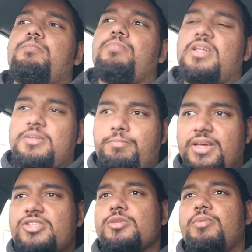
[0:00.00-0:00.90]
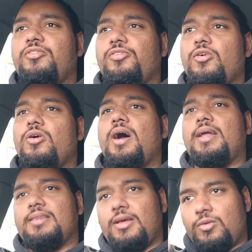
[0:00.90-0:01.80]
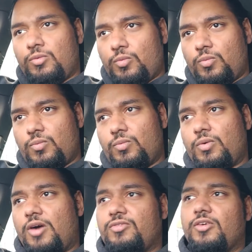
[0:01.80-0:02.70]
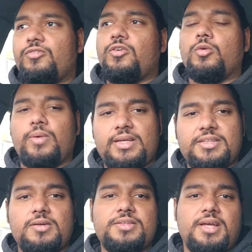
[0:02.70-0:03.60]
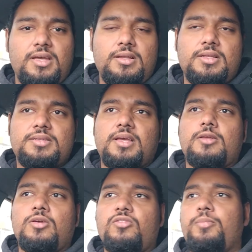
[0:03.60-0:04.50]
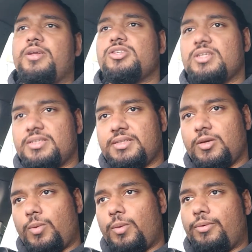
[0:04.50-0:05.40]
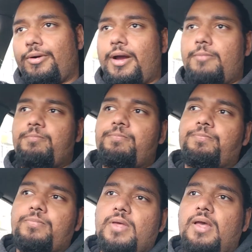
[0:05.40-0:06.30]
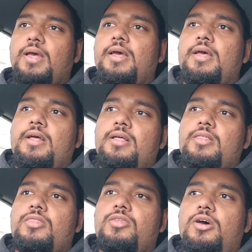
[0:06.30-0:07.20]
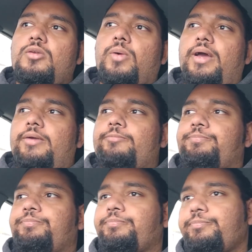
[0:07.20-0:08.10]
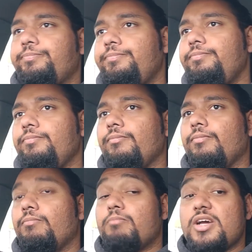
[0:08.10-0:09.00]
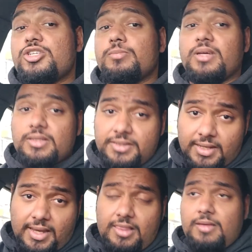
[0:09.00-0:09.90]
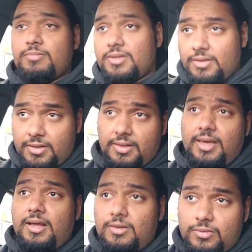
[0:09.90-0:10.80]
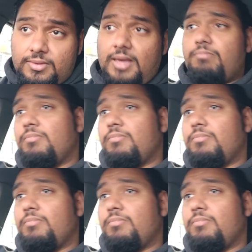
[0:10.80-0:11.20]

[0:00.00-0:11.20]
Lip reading: there's a picture before, and then after a few weeks, I would say, let's take another picture and see where we're at. Third way, measurements. I get them to get a little tape